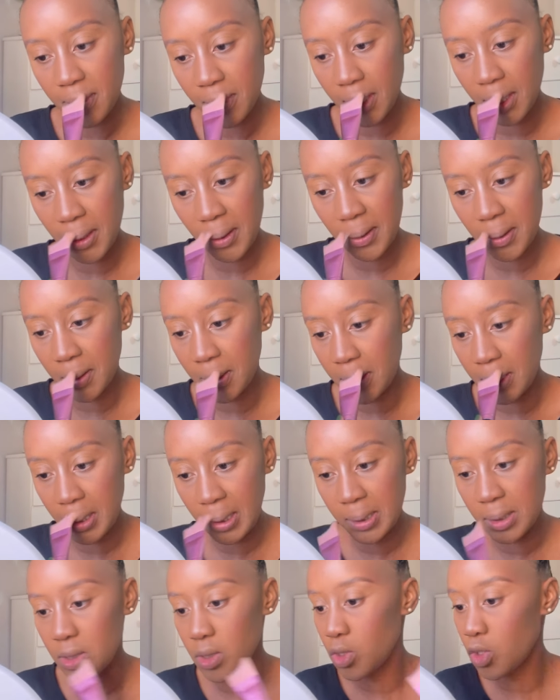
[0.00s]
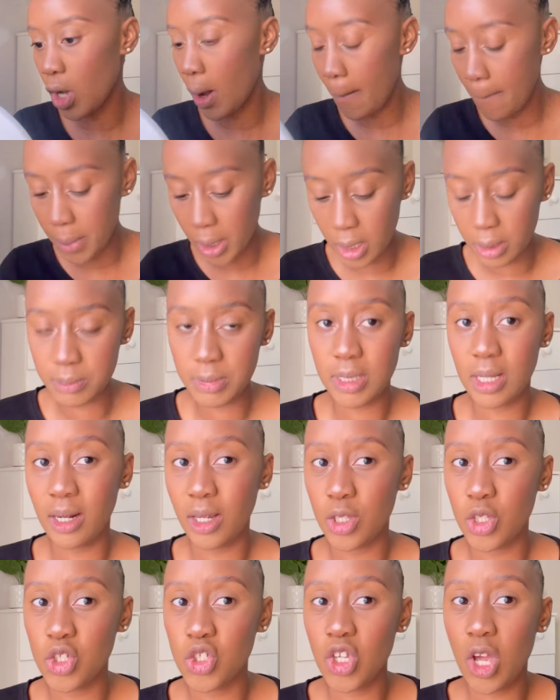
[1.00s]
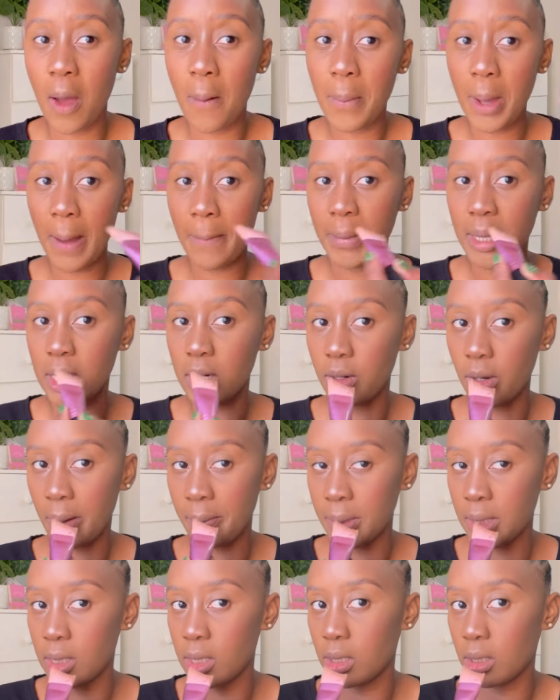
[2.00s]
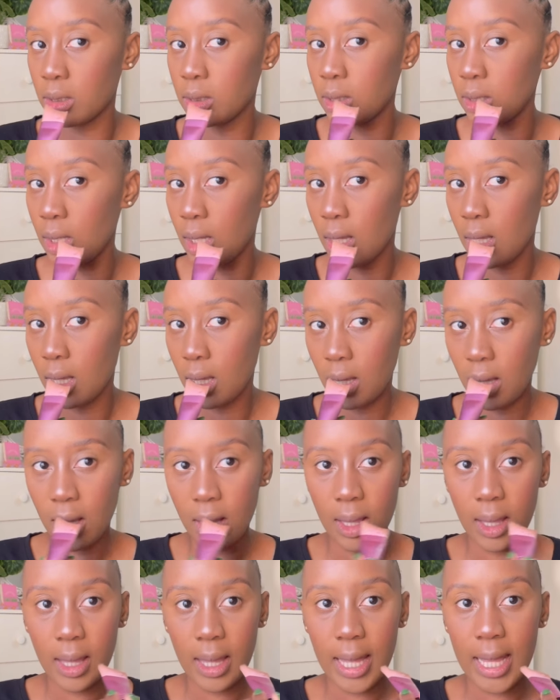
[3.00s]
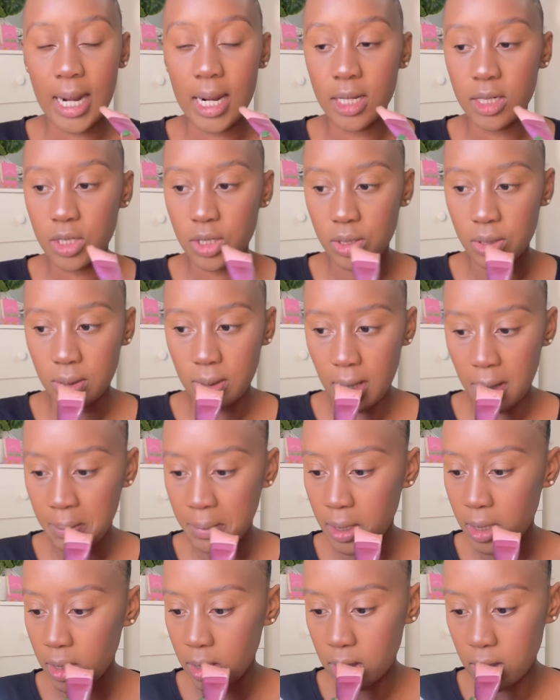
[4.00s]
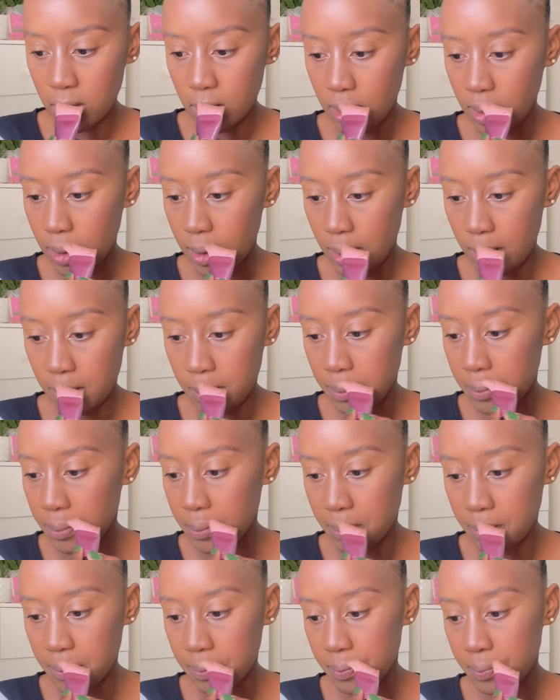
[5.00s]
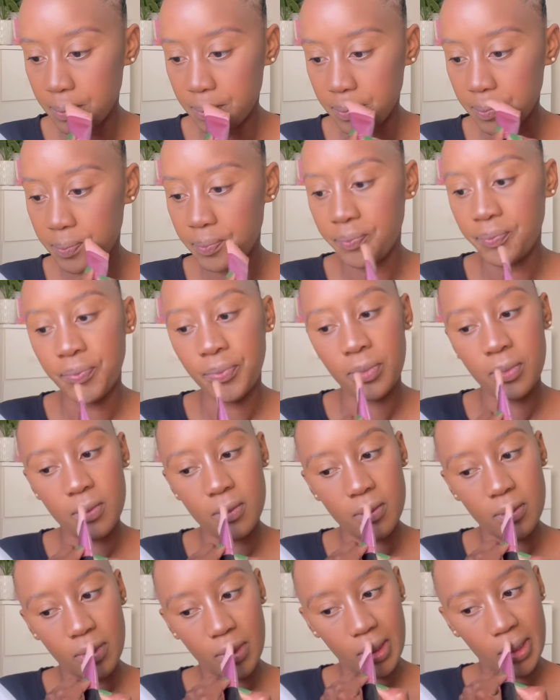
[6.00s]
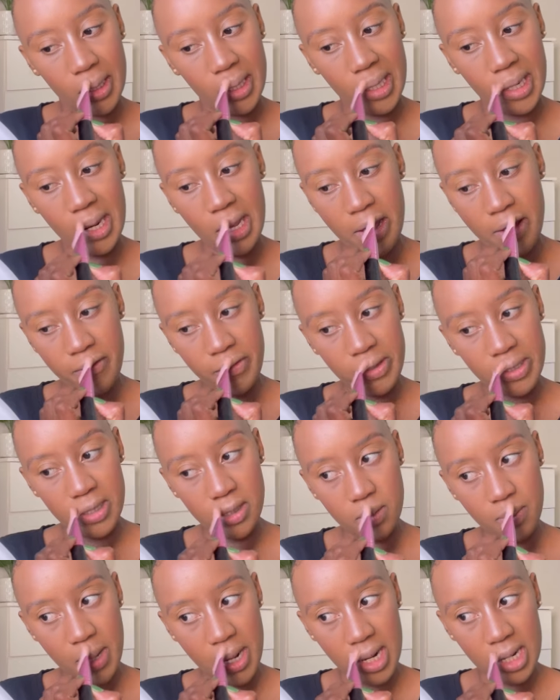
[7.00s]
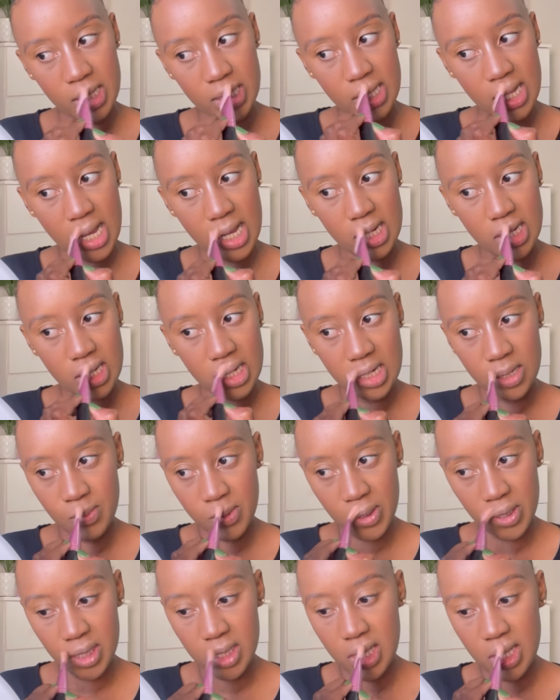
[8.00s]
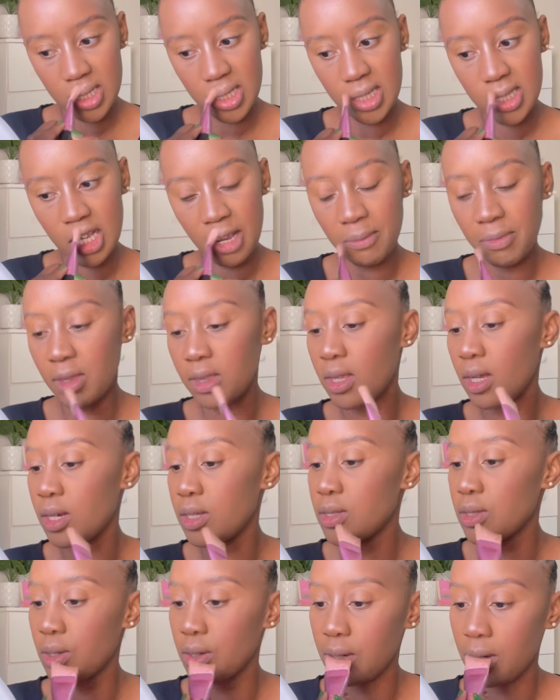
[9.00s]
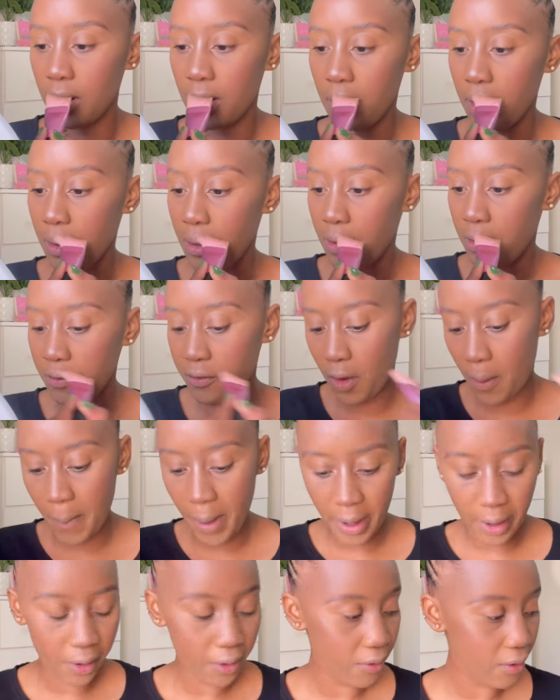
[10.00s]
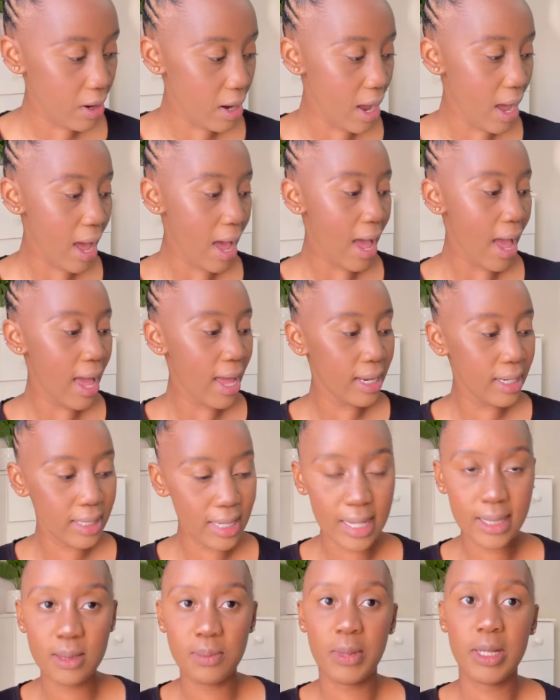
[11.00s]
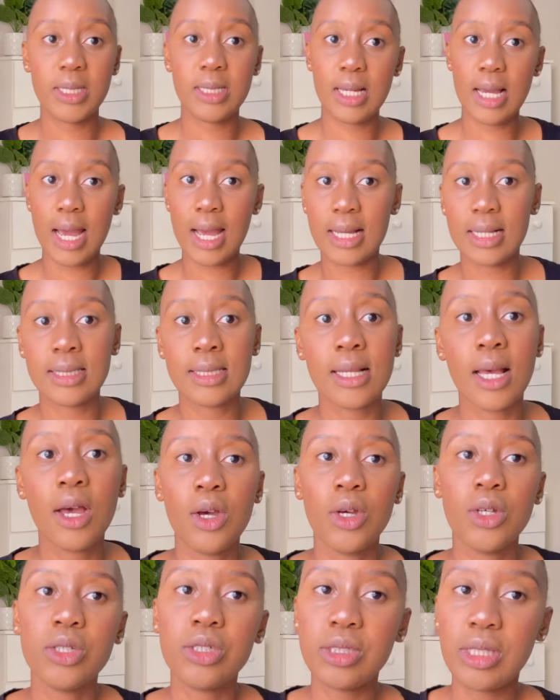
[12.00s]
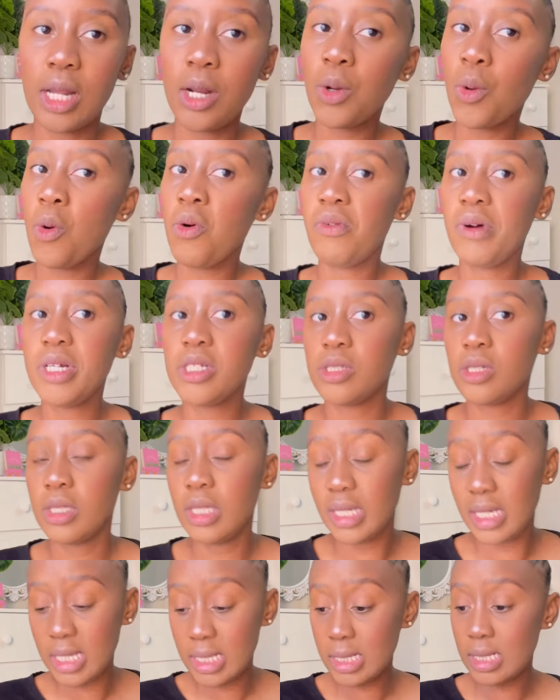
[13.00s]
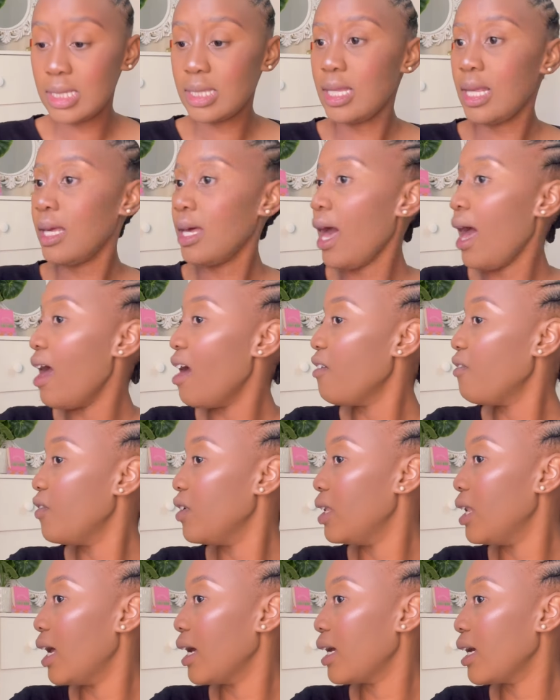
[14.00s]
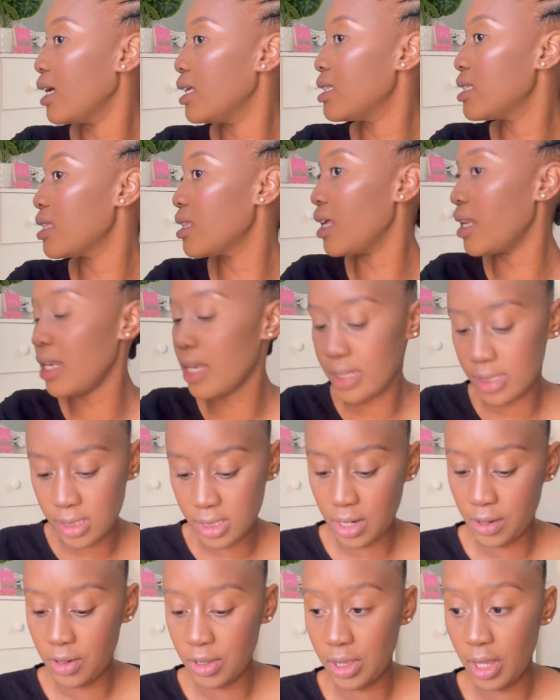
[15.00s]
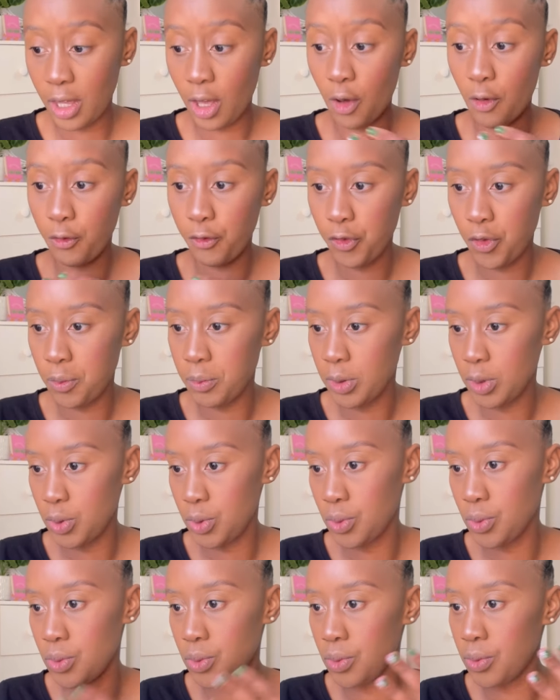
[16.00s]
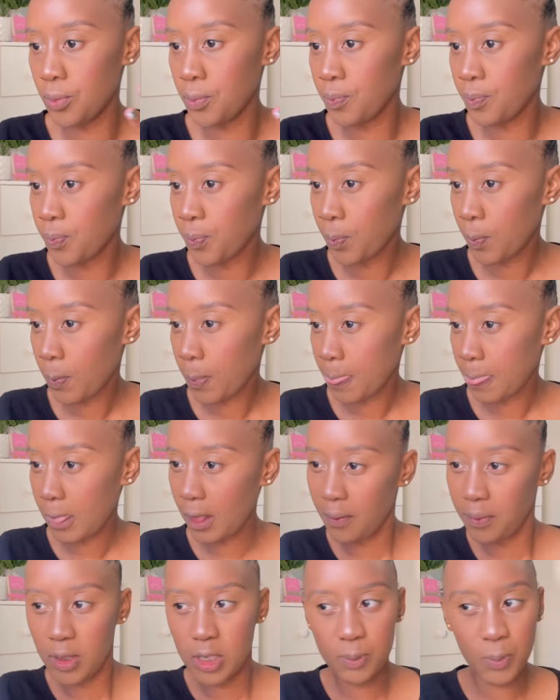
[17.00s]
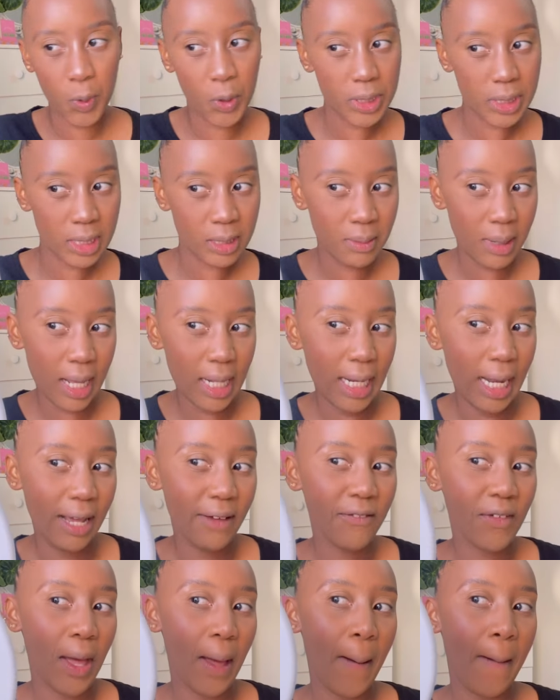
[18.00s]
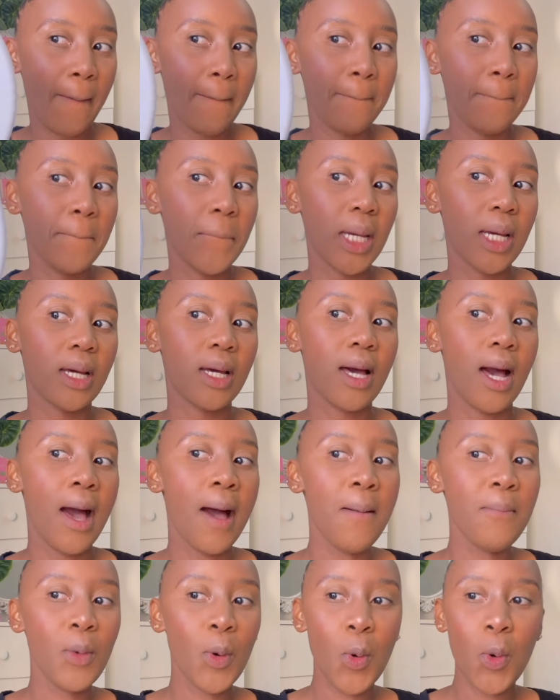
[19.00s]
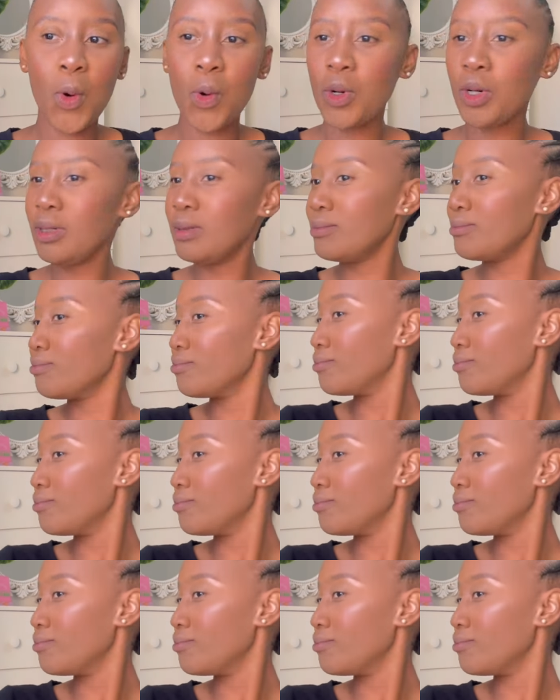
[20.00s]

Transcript: your girl got a new job i'm starting a new job i'm I'm a little a little i'm a little um nervous but excited because this is something that is good for my career and as much as starting over is not the easiest thing i feel like it's the necessary thing for me to do at this point in my life come on